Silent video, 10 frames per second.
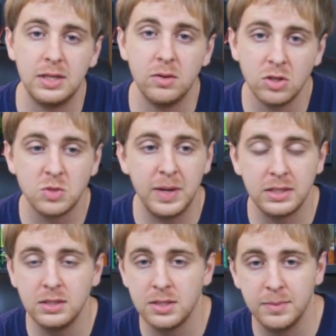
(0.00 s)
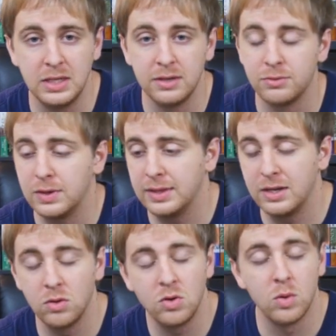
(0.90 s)
They were expecting something different.
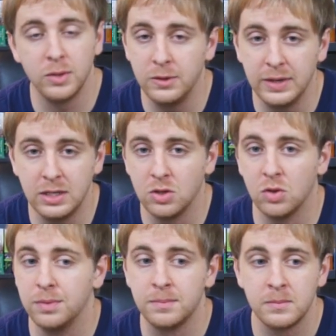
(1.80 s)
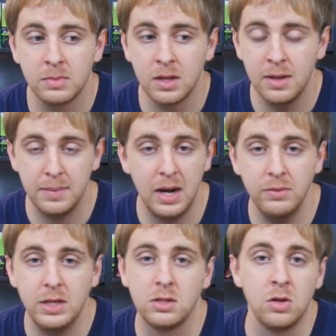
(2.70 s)
They don't normally read adult, but I
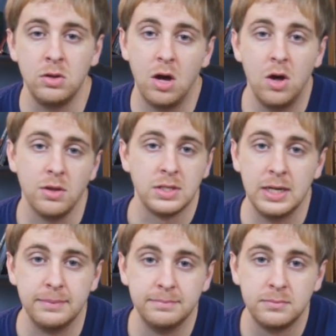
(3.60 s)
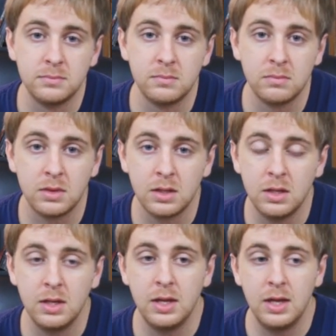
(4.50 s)
read adult all the time.
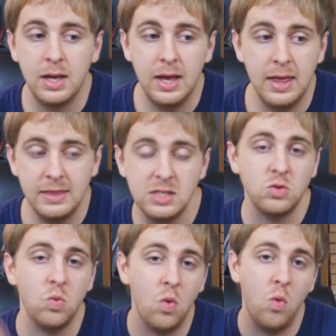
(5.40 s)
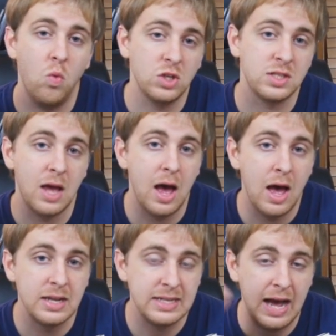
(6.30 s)
And this was
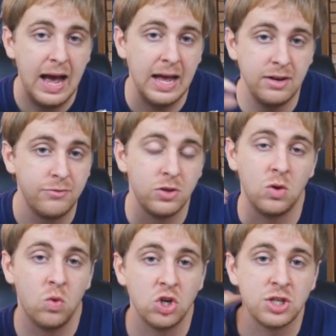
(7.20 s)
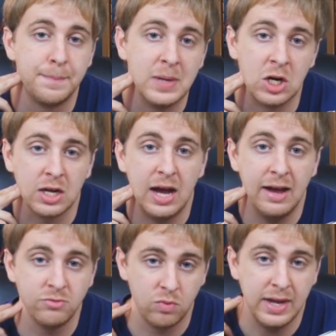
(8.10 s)
tied for the worst book
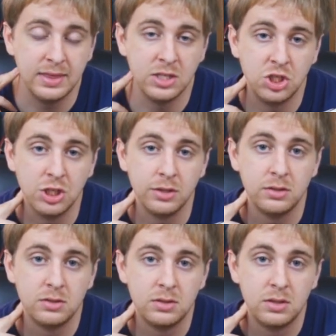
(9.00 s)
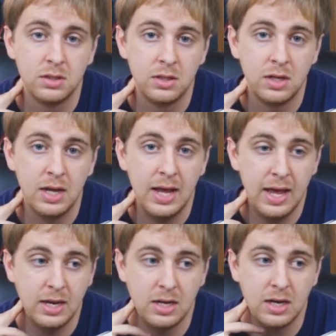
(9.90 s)
I've read this year.
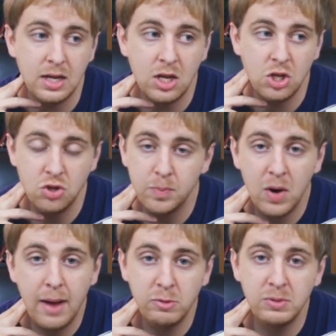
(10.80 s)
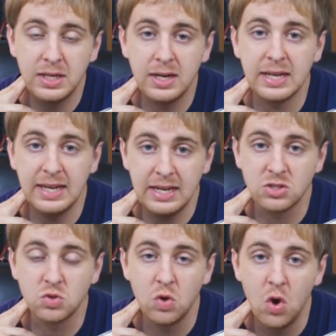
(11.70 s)
And you're probably gonna
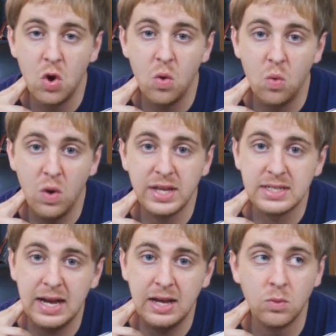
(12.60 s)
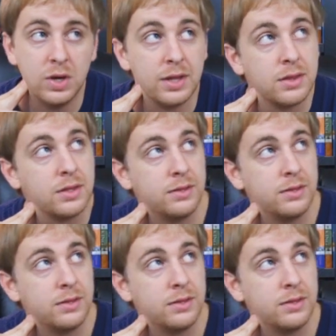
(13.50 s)
guess what it tied with.